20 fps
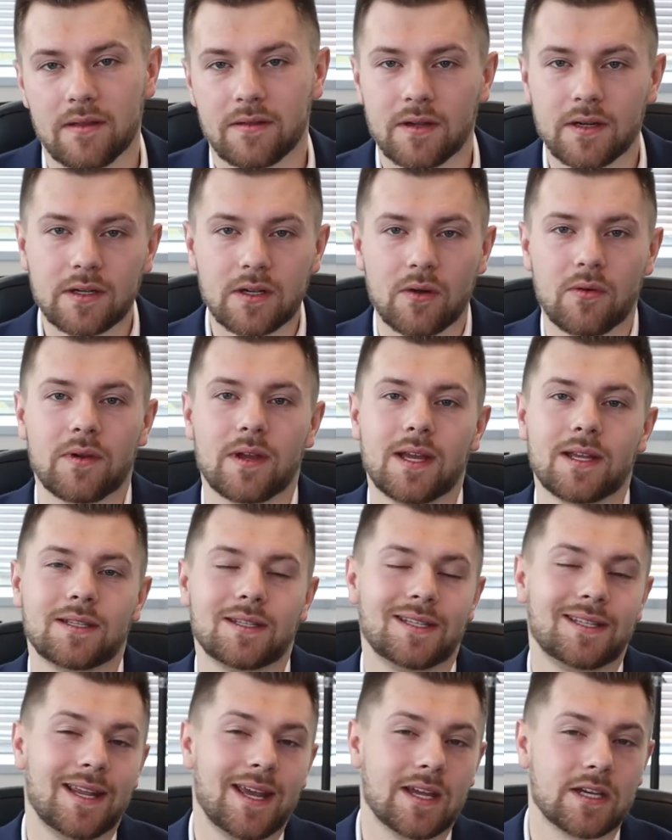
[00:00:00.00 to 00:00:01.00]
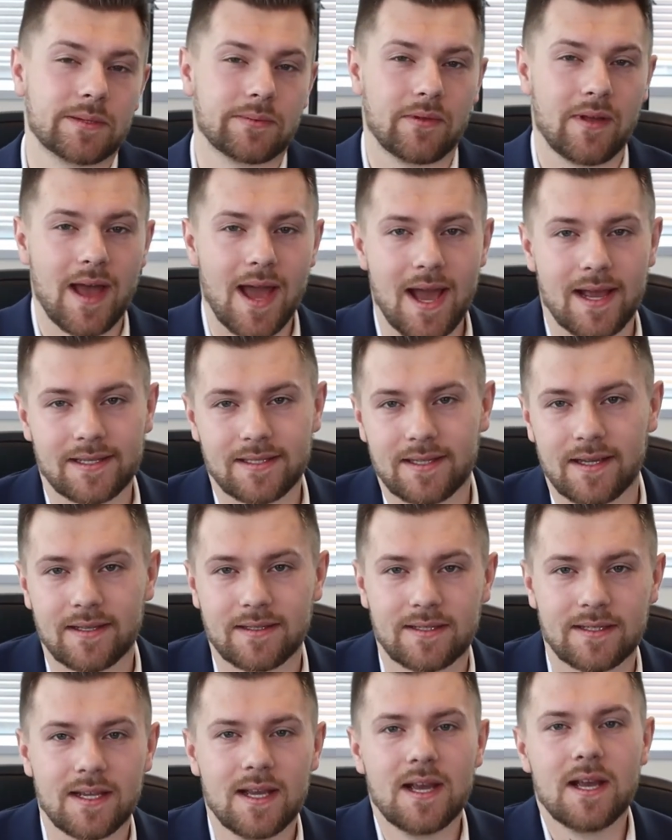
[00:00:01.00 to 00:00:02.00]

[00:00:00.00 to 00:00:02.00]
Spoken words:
They're going into tangible assets,